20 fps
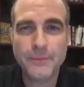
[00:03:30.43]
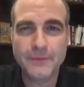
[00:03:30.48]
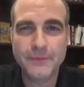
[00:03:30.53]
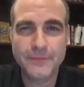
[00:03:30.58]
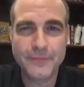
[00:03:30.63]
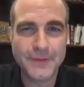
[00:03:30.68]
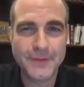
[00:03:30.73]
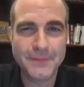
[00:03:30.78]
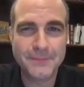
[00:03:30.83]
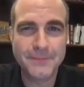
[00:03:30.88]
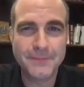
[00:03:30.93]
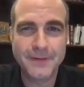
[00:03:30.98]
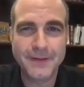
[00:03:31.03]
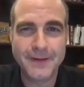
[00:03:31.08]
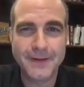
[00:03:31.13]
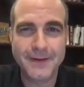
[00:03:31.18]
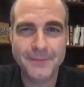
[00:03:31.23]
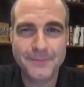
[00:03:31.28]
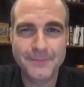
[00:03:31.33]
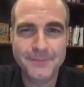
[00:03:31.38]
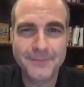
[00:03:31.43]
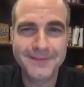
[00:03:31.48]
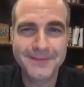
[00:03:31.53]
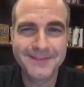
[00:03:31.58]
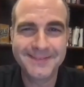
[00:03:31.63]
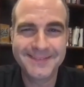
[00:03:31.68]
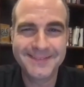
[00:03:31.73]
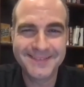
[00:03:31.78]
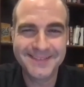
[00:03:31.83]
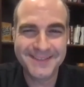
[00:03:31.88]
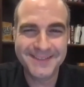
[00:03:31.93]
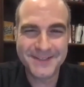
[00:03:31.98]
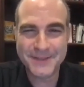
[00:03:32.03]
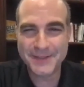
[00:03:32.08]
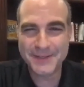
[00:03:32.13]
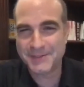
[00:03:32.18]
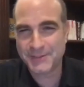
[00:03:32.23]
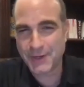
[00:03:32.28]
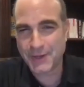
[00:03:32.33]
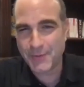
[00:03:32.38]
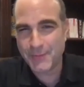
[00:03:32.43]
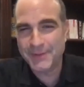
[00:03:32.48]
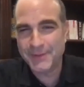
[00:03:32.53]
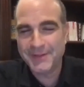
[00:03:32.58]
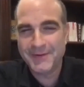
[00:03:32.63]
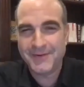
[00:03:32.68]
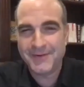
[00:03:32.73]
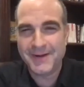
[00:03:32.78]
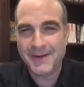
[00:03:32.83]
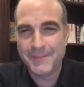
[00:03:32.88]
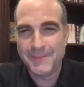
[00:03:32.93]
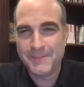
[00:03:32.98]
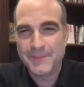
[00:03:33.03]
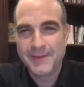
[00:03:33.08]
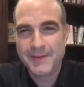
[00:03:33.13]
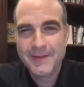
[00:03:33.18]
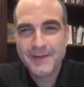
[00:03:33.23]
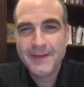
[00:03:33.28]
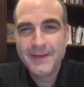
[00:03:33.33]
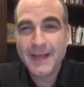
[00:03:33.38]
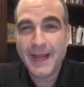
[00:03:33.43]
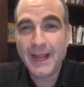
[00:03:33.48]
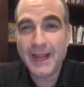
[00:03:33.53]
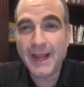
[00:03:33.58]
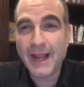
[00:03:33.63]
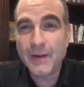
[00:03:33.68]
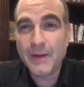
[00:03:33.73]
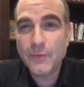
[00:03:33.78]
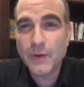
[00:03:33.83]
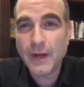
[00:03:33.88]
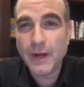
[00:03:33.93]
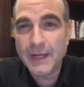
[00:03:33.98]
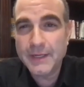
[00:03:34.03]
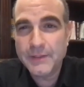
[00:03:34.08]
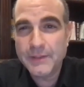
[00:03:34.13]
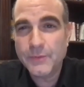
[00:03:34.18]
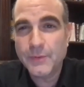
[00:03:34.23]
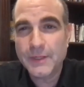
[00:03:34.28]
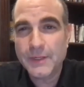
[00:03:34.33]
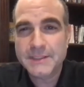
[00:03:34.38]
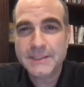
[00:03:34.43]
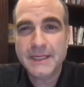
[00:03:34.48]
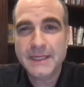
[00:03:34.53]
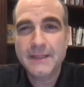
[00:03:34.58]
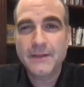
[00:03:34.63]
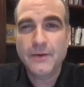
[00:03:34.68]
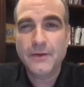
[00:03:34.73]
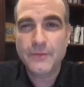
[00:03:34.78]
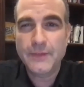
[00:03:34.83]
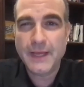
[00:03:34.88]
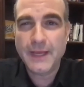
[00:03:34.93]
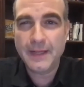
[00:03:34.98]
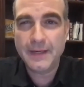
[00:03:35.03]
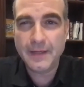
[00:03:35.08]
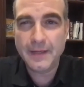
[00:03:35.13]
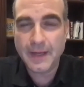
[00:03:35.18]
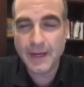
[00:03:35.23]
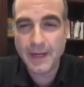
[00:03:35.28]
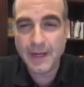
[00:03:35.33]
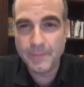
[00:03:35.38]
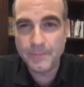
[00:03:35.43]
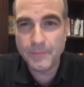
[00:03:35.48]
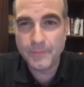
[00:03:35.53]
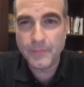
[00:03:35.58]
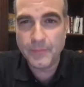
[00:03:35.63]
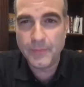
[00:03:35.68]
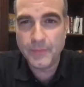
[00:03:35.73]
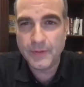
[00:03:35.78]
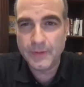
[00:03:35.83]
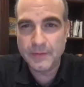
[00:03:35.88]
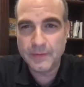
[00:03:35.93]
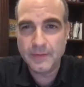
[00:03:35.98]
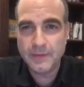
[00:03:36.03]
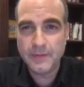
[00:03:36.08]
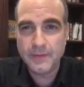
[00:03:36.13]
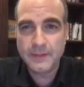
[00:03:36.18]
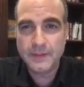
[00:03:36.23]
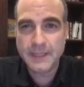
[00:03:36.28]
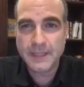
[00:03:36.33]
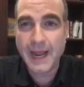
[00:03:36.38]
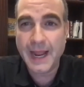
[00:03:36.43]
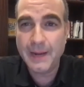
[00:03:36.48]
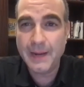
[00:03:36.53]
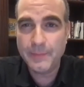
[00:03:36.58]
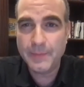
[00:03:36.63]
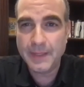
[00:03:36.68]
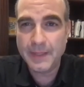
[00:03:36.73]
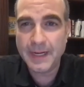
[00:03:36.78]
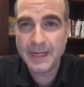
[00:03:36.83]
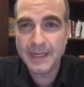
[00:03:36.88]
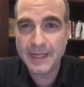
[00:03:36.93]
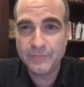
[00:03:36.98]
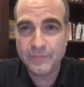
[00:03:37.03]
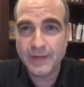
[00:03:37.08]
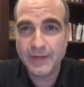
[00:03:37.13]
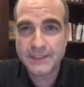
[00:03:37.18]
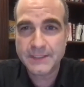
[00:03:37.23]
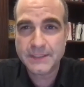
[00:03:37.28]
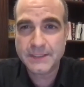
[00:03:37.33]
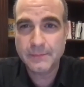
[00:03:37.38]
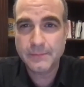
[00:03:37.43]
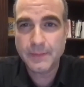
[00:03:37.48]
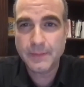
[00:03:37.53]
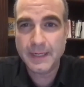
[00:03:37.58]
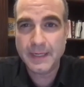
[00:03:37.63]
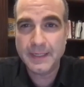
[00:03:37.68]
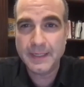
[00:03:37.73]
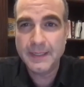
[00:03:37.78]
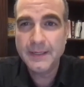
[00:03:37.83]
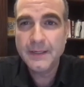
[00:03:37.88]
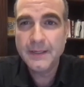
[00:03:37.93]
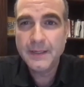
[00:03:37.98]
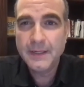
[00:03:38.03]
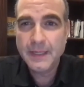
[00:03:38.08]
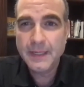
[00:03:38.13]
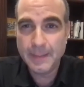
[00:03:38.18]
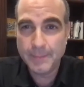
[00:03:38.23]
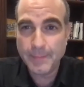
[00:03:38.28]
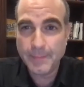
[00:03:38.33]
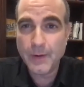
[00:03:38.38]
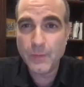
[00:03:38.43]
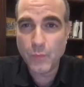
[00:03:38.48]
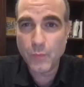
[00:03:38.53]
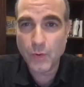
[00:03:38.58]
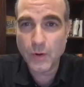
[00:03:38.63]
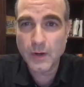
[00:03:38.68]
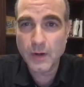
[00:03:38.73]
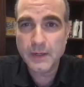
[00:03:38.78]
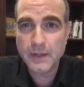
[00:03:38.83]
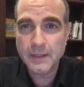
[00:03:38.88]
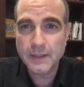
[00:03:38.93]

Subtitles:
of them I could share with you. I do want to say though that the time that I invest in my work